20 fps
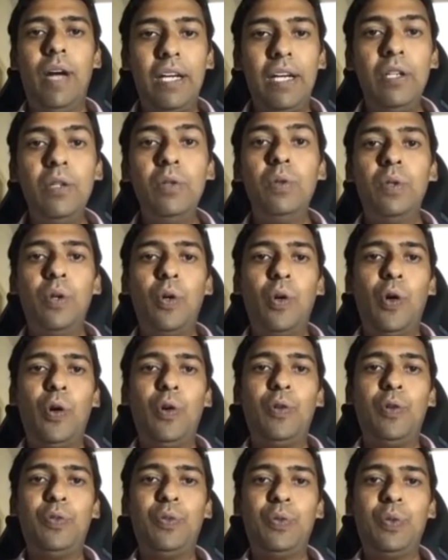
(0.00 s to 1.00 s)
value
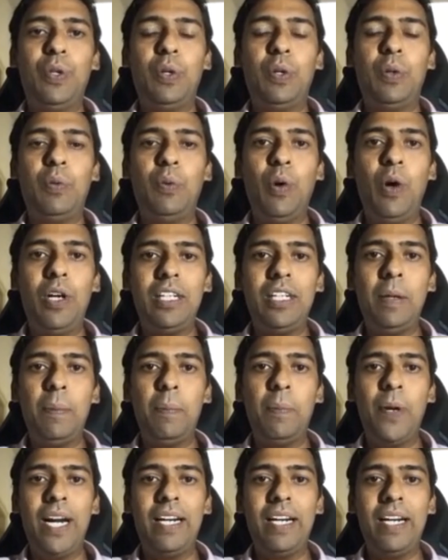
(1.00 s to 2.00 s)
of what
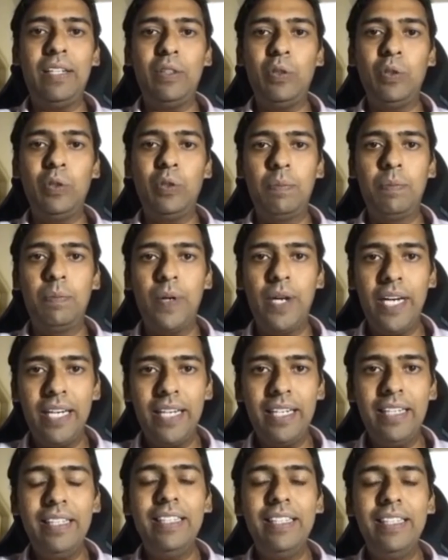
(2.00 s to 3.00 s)
a brand could
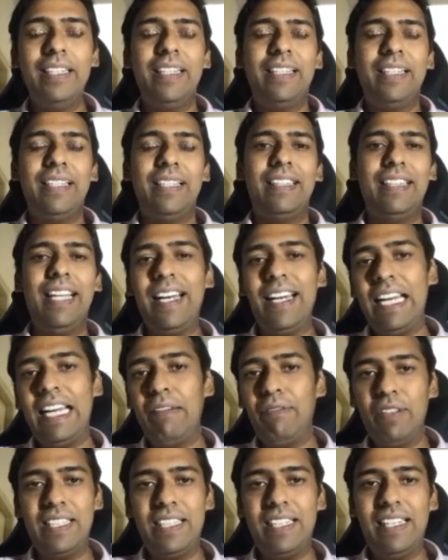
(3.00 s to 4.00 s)
bring than
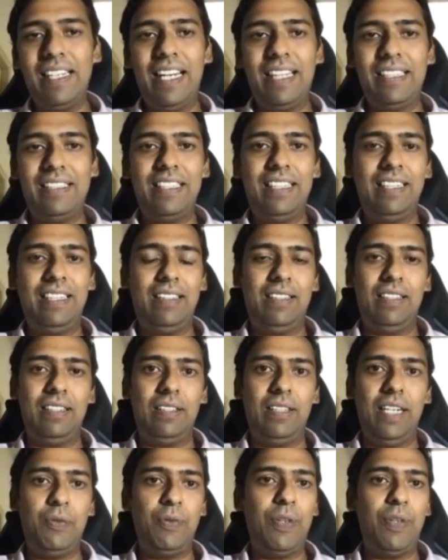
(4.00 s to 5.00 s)
any physical asset
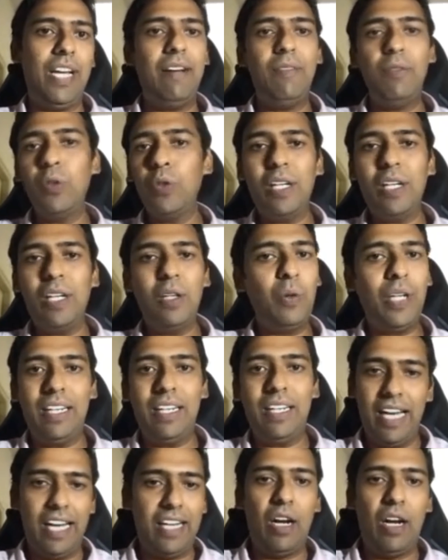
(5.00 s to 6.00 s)
that we have. You can look
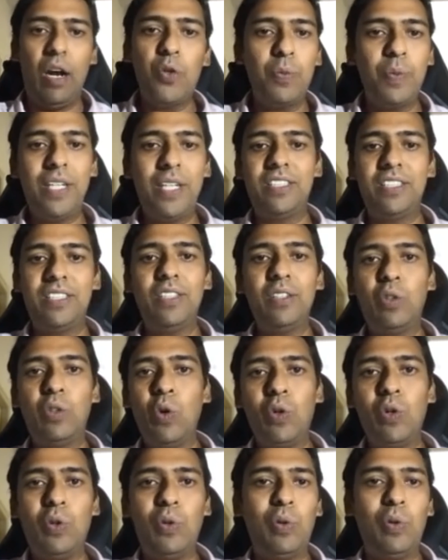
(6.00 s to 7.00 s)
at, like how you mentioned
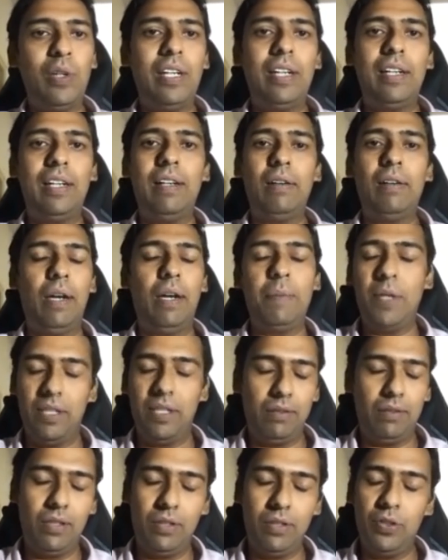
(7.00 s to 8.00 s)
Coca-Cola, I
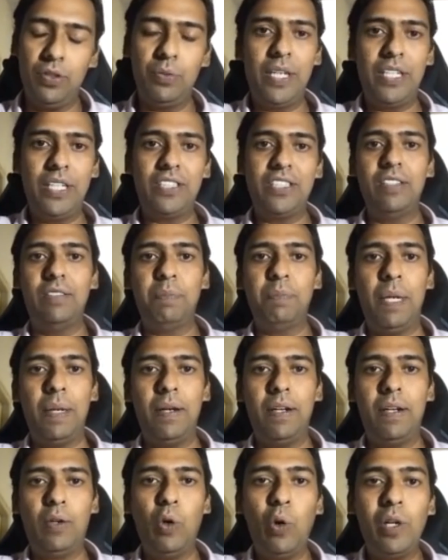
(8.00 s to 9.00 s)
mean, you mentioned
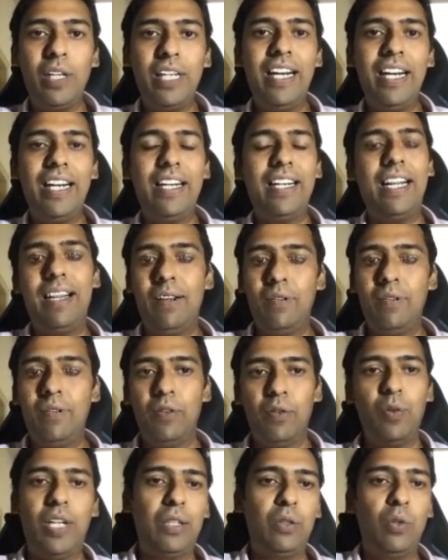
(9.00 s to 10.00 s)
Colgate,
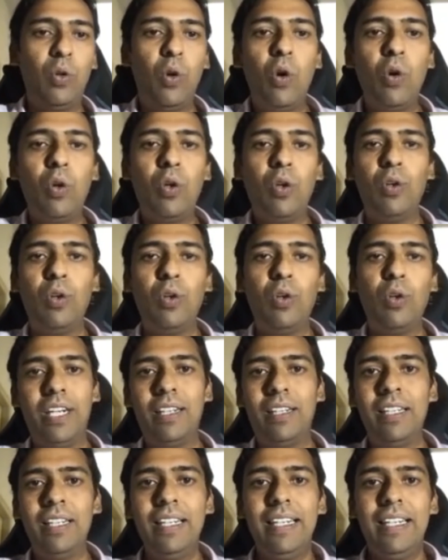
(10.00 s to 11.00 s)
look at Coke, or look
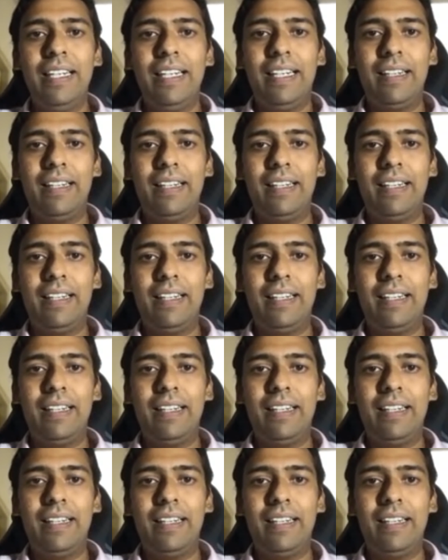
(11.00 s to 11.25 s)
at